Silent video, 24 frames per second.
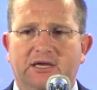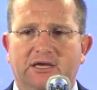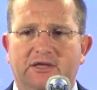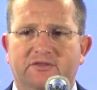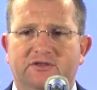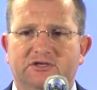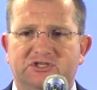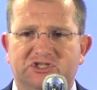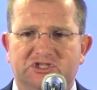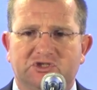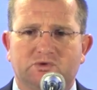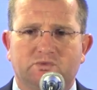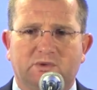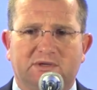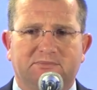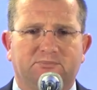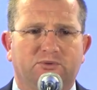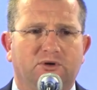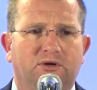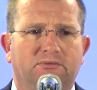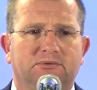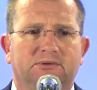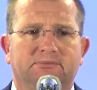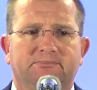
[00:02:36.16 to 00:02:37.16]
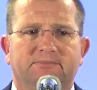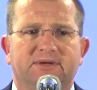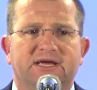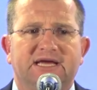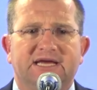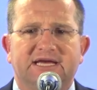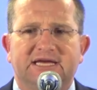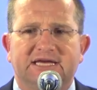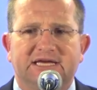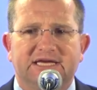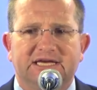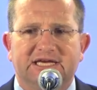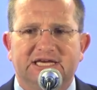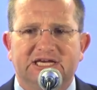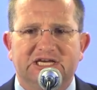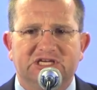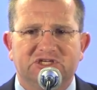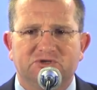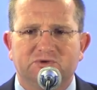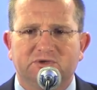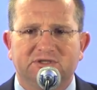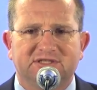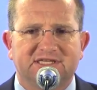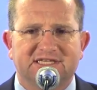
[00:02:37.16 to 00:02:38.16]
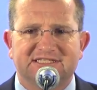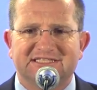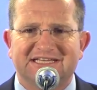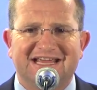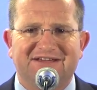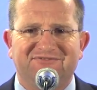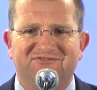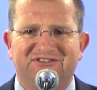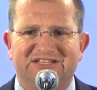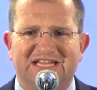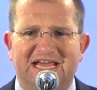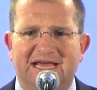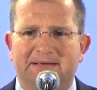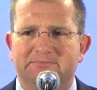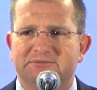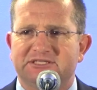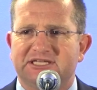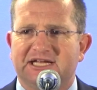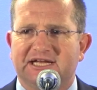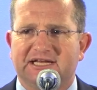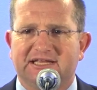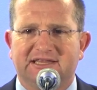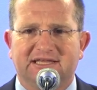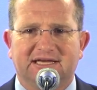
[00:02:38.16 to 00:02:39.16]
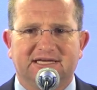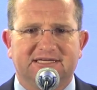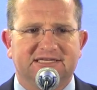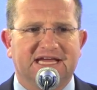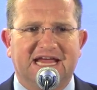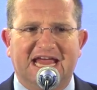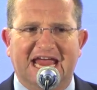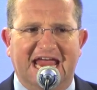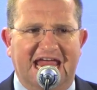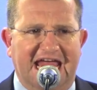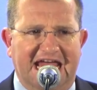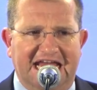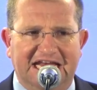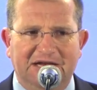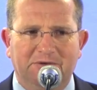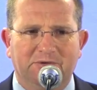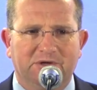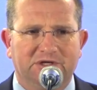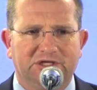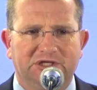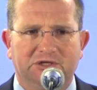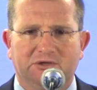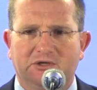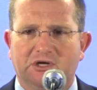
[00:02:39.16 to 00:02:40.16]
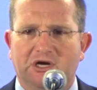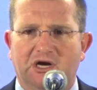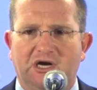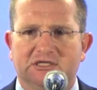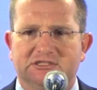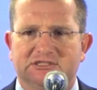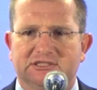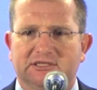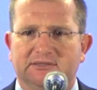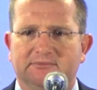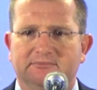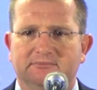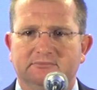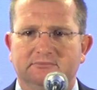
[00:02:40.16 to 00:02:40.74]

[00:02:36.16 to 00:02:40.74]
There's just one problem. Israel doesn't have dams like that anywhere near Gaza.